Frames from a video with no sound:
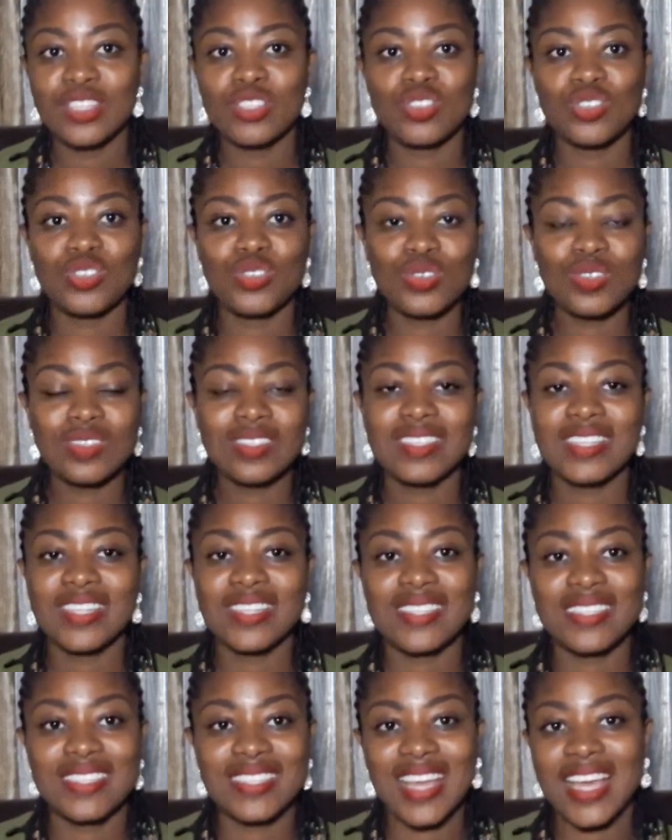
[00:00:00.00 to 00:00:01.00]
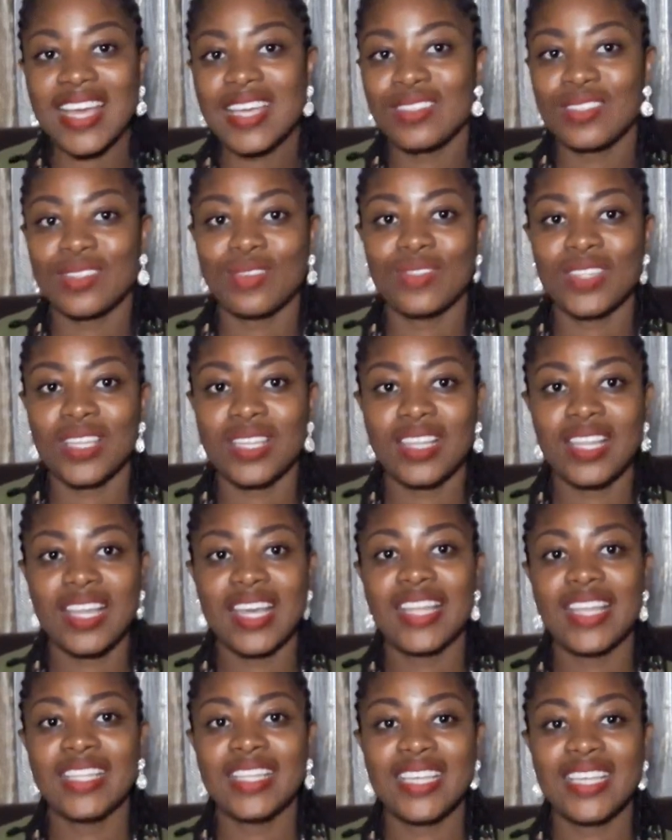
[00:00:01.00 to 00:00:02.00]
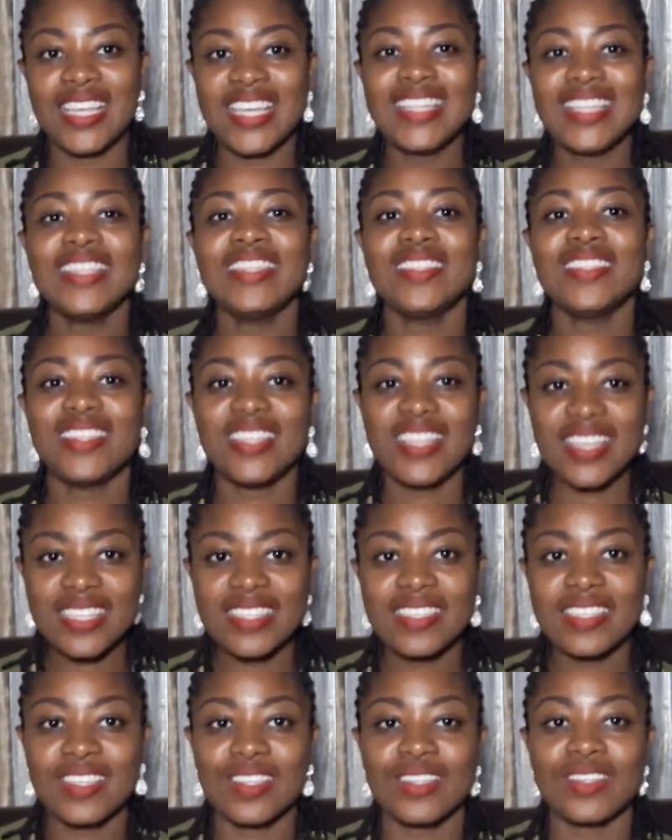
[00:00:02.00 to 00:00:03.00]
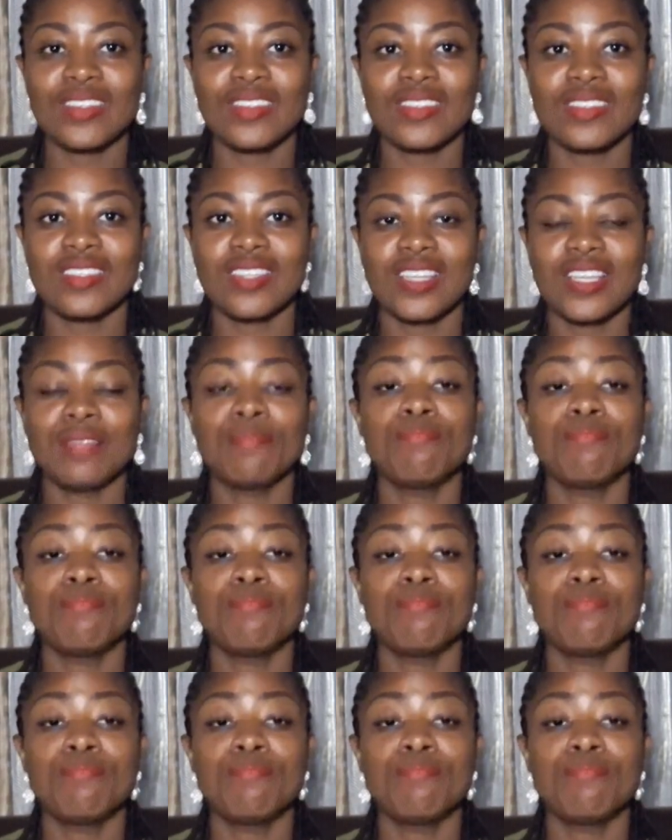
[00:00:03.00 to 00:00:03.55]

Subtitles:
It shows the size of the land in details,